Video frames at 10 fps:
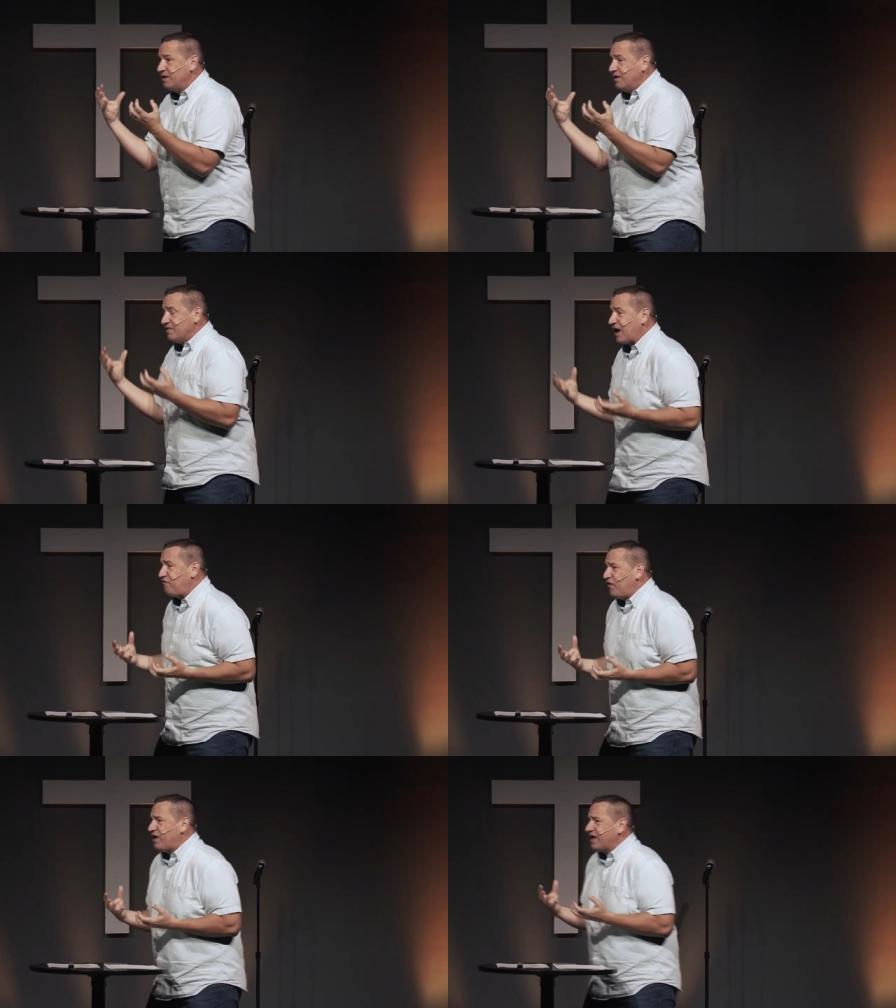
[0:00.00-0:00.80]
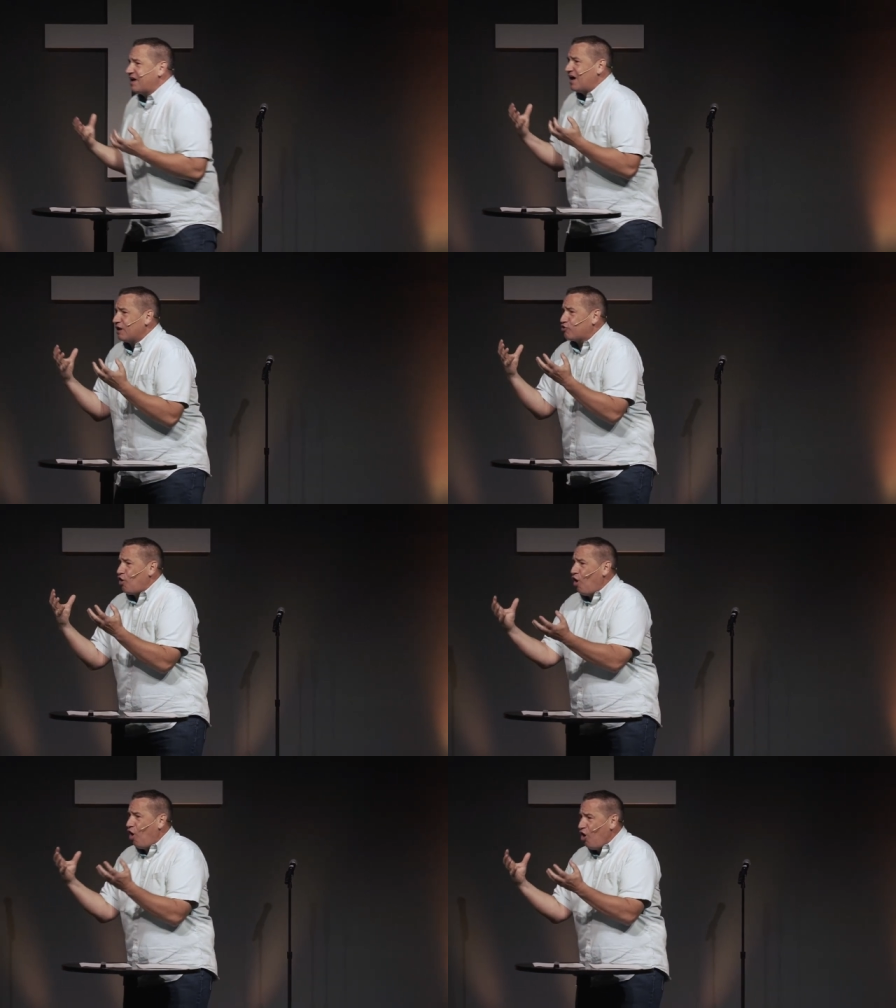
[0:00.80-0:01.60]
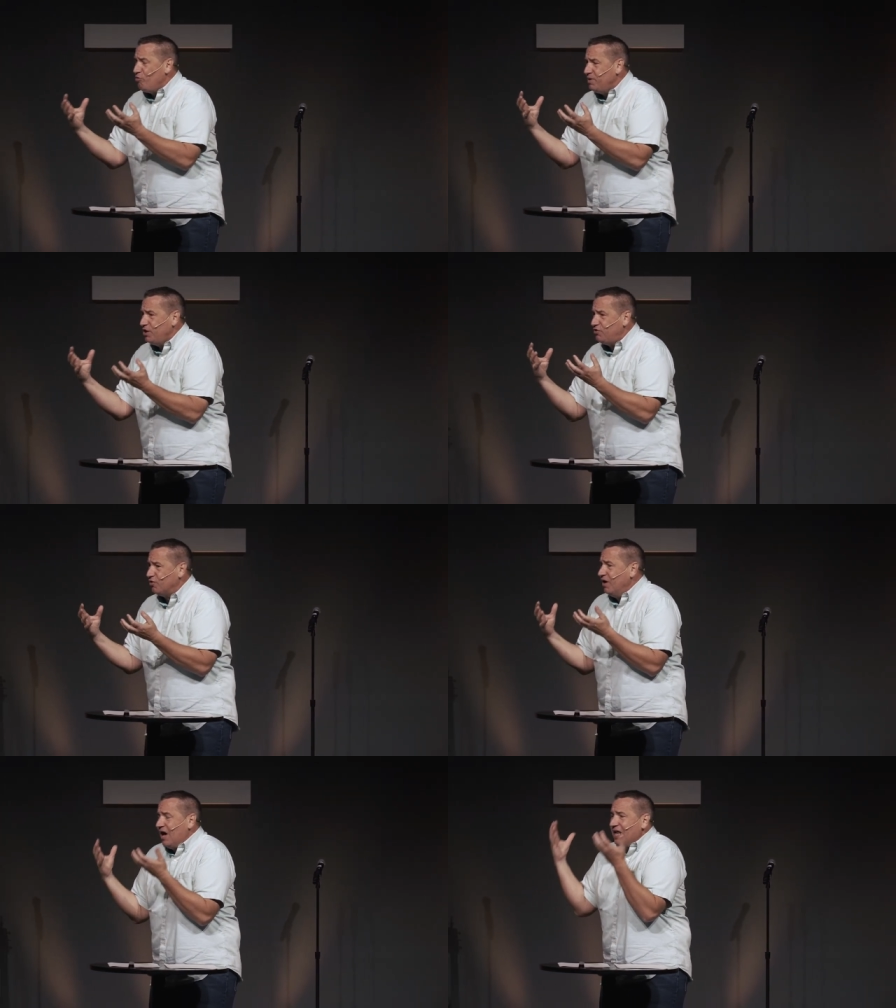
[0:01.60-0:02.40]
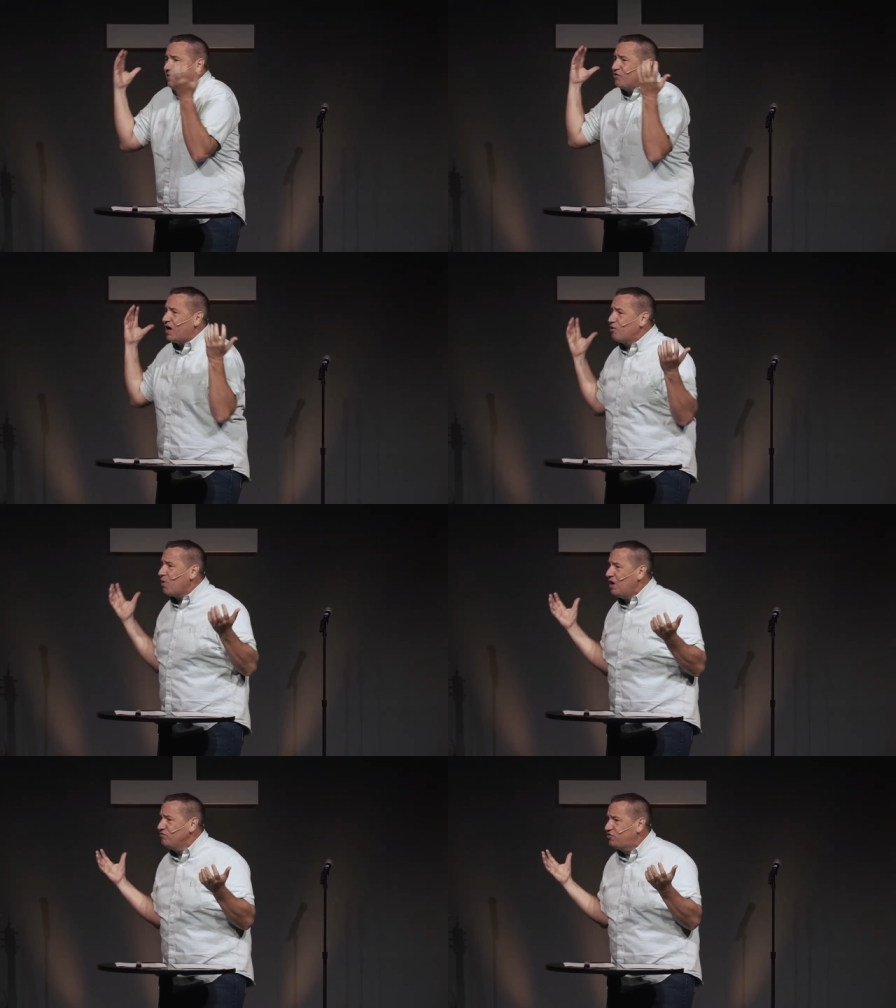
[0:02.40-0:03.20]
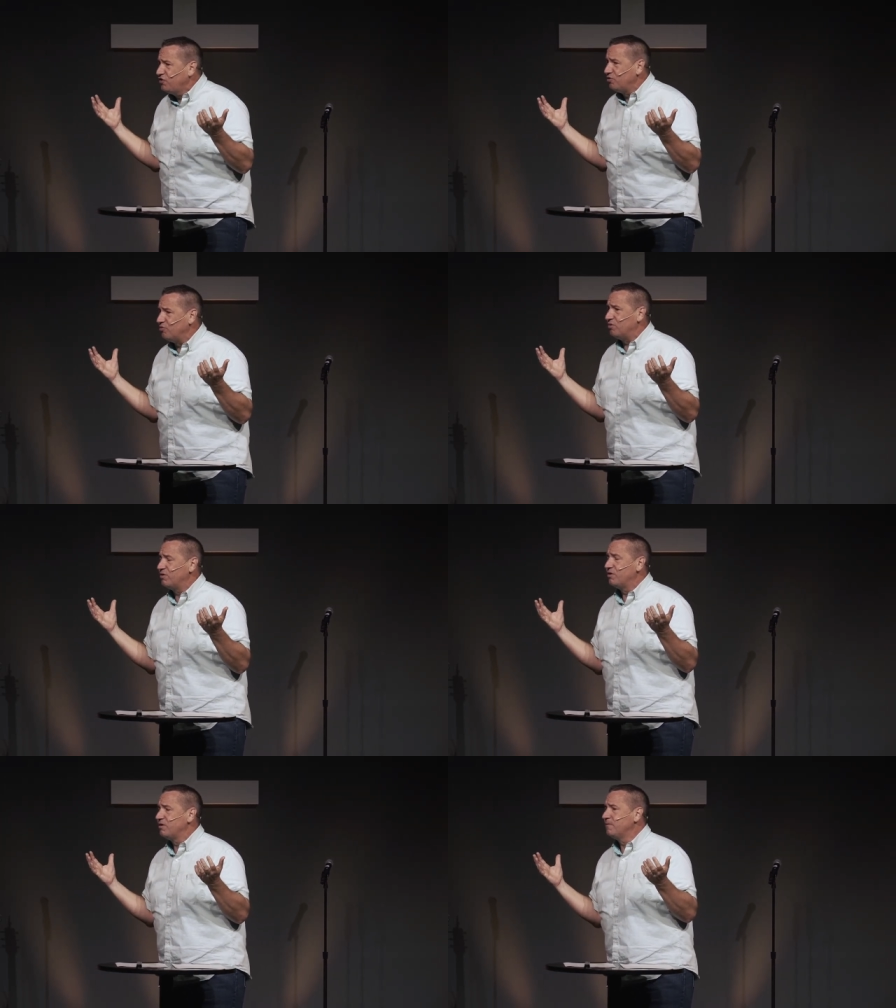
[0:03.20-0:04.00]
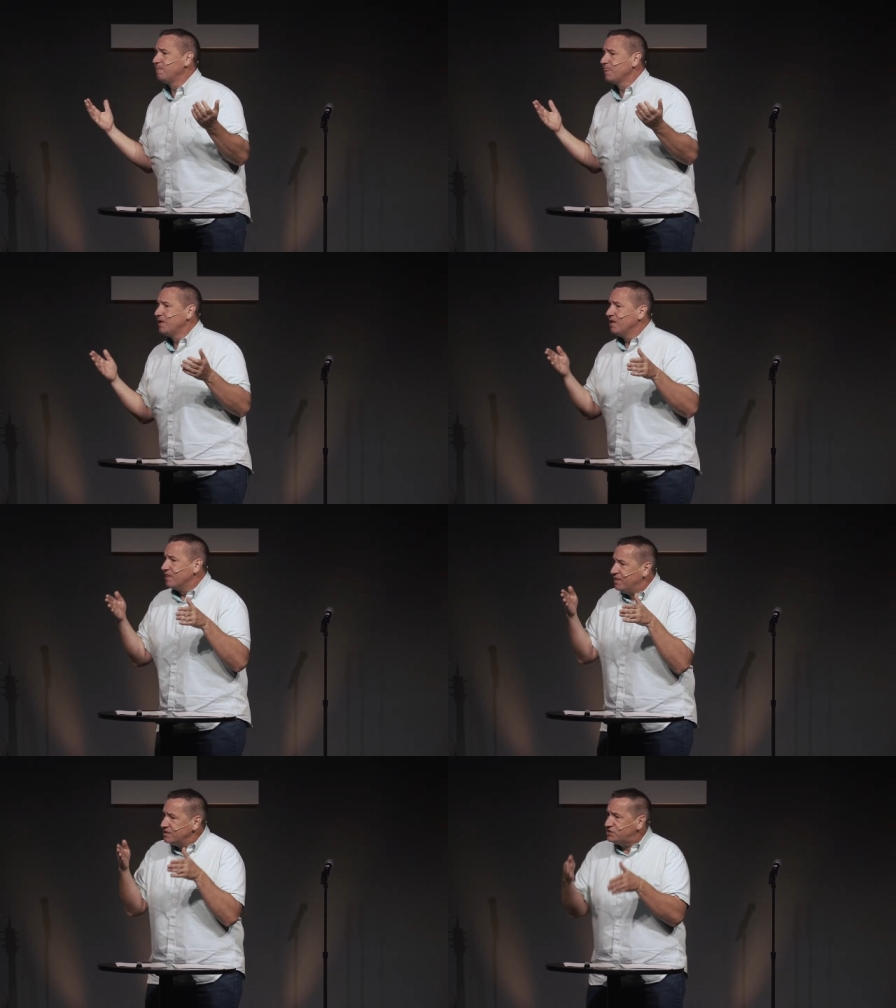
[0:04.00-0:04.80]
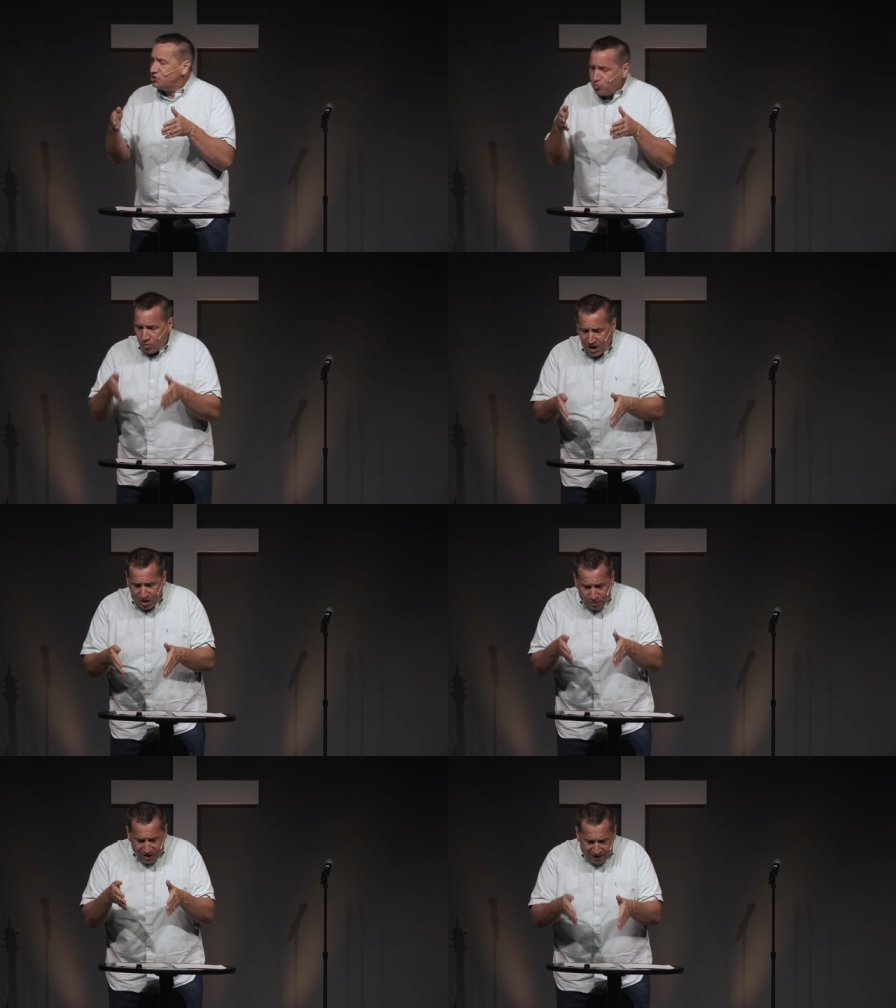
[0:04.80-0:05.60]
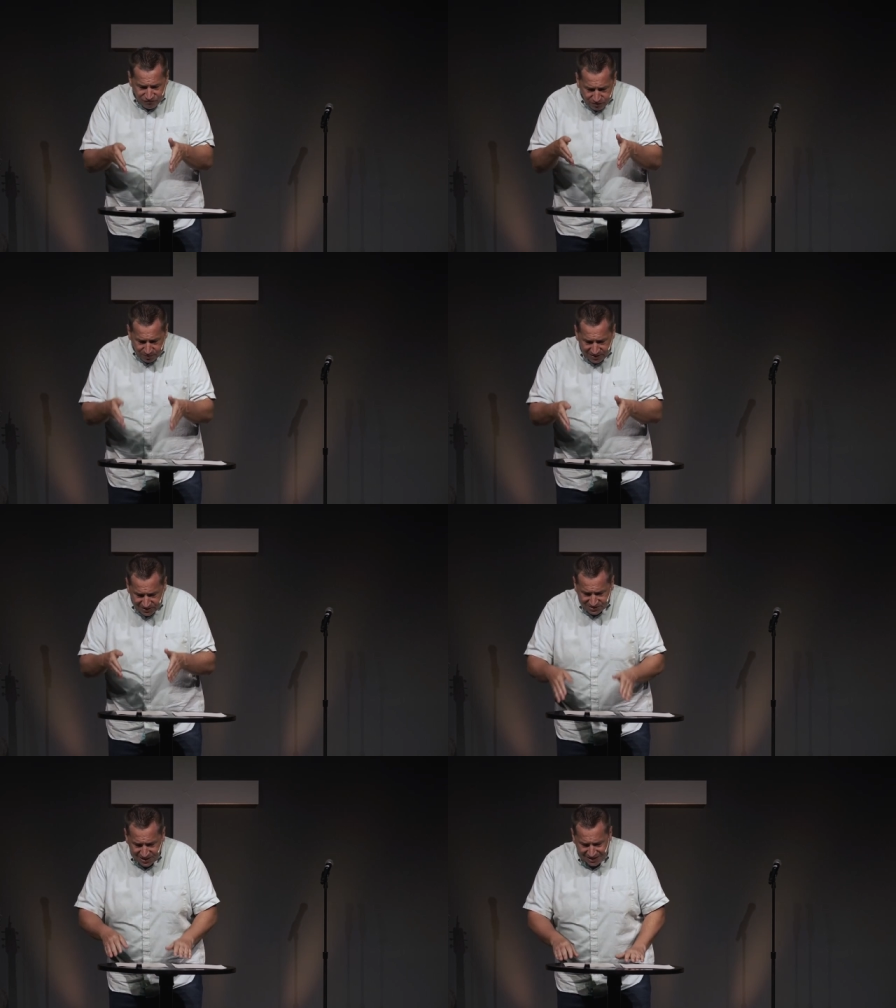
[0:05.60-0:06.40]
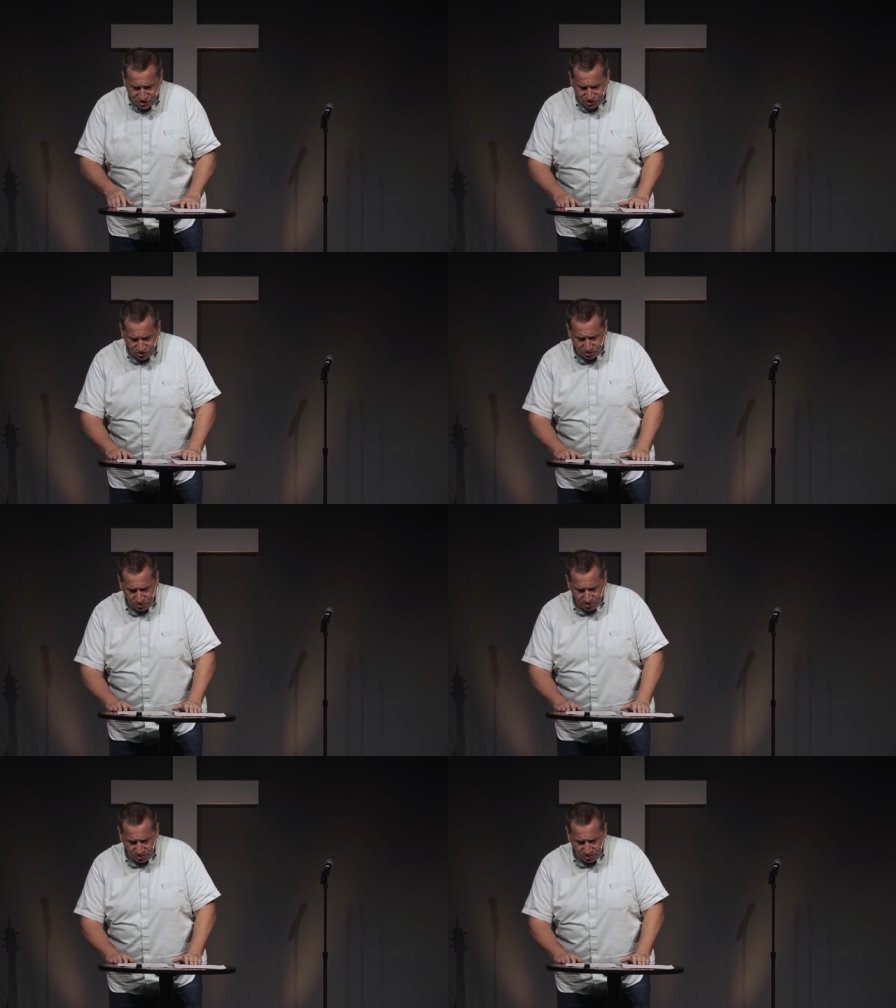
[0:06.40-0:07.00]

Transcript: that I felt like God had called me to do, I never got around to. This is why we have to be intentional.